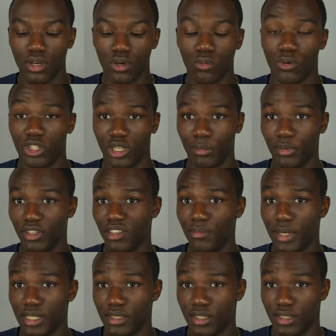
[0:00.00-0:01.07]
which I believe
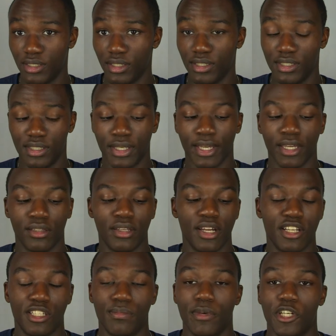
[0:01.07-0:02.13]
makes it the second
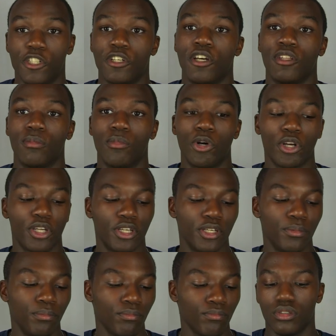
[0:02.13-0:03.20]
lightest mesh on the market.